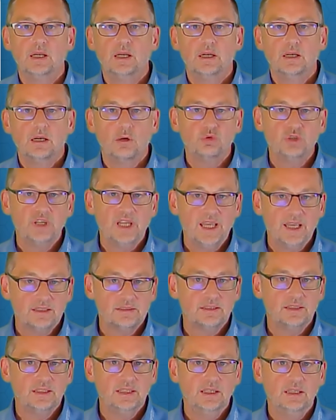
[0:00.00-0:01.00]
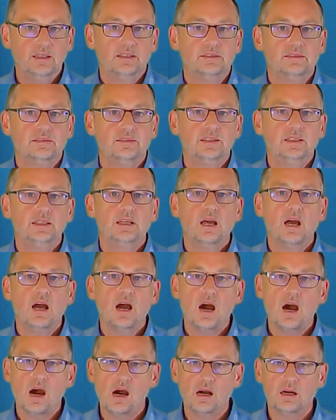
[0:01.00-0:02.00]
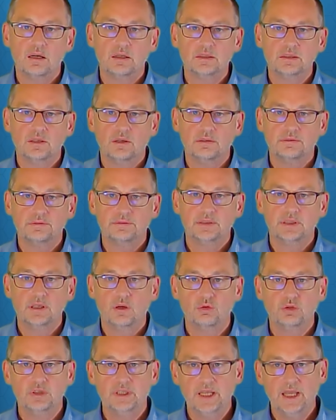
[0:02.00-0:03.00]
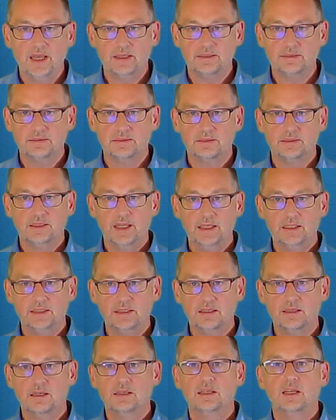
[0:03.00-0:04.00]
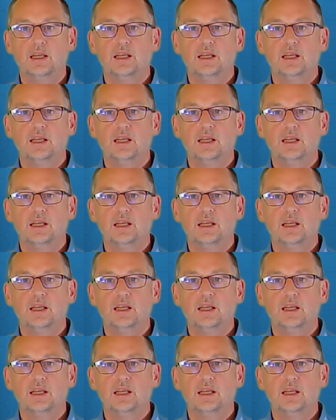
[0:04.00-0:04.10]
ODX-D is the heart of the ODX data,